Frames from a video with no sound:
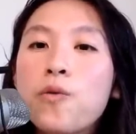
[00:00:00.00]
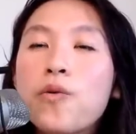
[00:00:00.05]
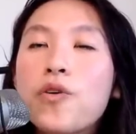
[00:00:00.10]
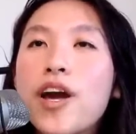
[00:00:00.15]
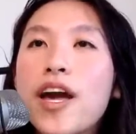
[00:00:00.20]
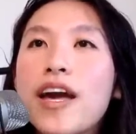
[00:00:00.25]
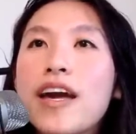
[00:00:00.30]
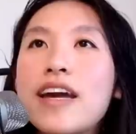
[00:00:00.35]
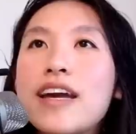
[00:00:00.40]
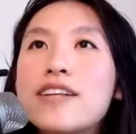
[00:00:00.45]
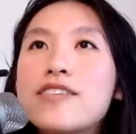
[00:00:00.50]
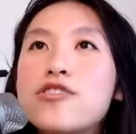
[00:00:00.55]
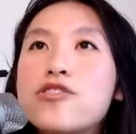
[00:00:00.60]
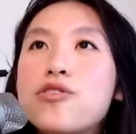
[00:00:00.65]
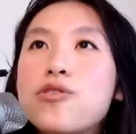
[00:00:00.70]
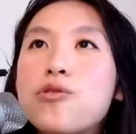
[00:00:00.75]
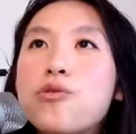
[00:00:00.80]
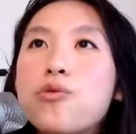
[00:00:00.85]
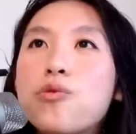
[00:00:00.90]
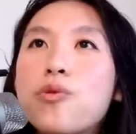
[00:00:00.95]
Okay, and
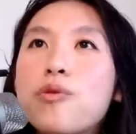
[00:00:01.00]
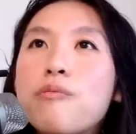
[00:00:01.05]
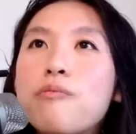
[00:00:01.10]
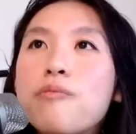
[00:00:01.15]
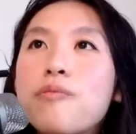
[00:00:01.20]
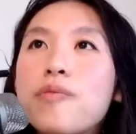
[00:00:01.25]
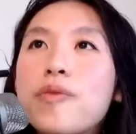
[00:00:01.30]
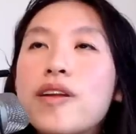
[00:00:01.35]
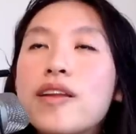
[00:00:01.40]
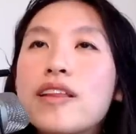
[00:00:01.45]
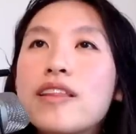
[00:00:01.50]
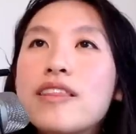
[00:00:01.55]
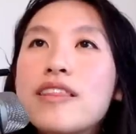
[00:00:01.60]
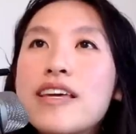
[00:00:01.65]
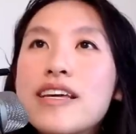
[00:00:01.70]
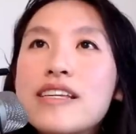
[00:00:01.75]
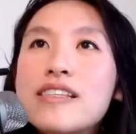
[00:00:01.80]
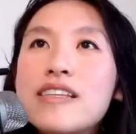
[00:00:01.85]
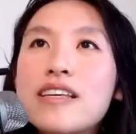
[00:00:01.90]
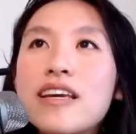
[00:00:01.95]
so
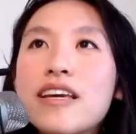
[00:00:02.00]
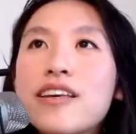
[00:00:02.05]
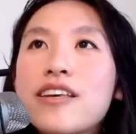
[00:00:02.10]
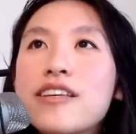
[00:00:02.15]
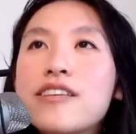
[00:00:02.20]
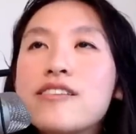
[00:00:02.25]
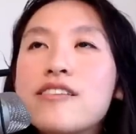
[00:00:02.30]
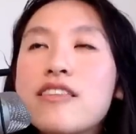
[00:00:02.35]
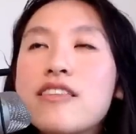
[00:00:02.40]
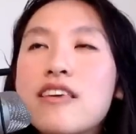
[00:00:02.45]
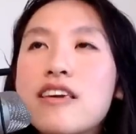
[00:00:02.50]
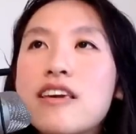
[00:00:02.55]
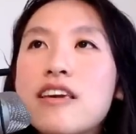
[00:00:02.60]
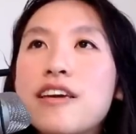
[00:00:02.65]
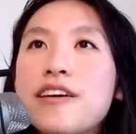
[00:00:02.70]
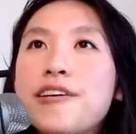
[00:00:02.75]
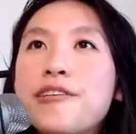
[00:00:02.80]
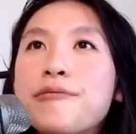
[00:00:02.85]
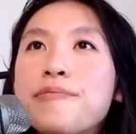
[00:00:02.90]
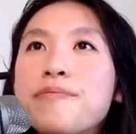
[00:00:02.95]
this is
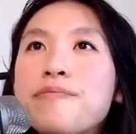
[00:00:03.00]
the